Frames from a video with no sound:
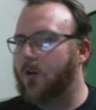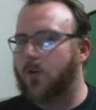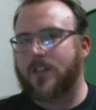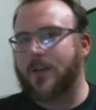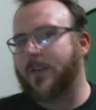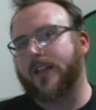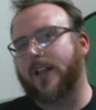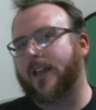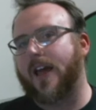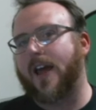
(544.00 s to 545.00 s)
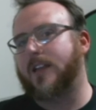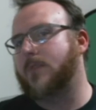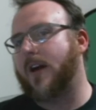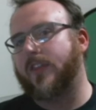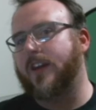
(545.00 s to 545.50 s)
or something like that. You
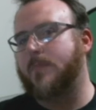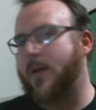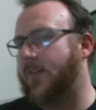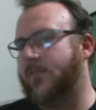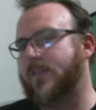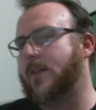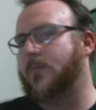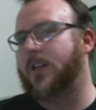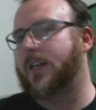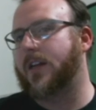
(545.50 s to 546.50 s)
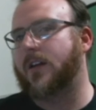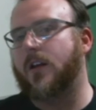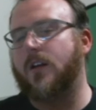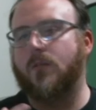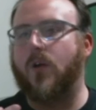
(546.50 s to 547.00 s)
might think about the family and